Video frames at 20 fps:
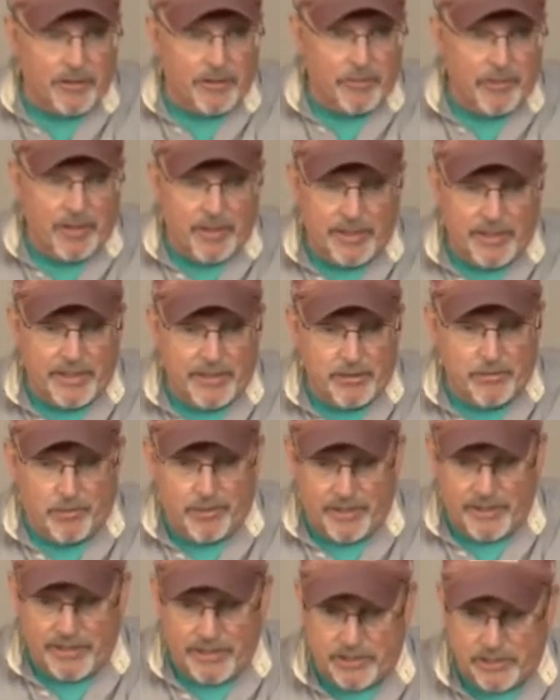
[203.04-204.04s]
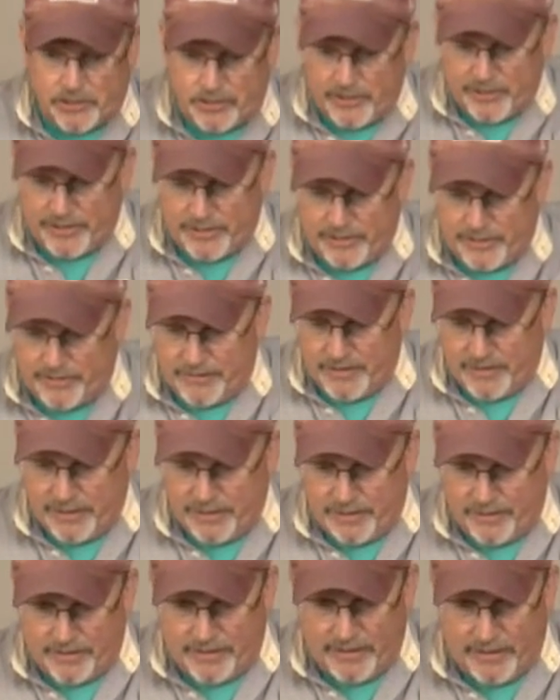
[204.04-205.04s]
You want to you want to get trained on
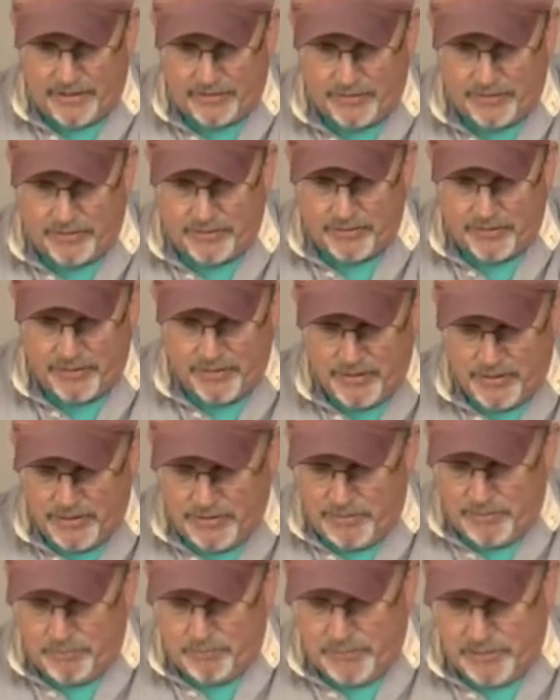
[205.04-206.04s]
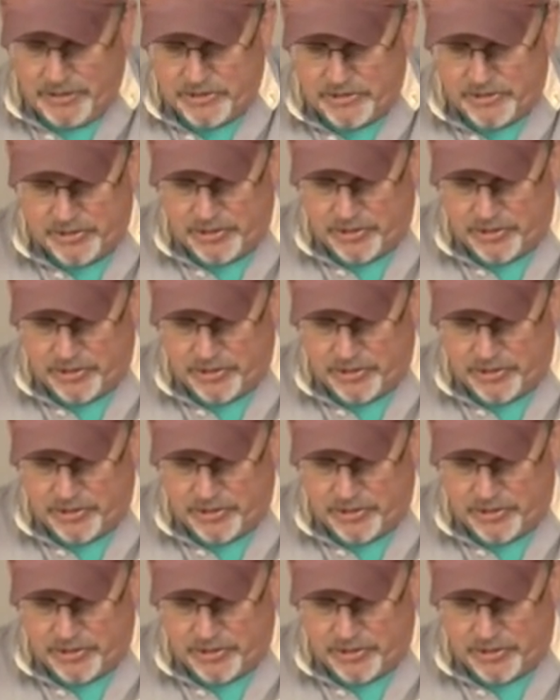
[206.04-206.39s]
that on how to measure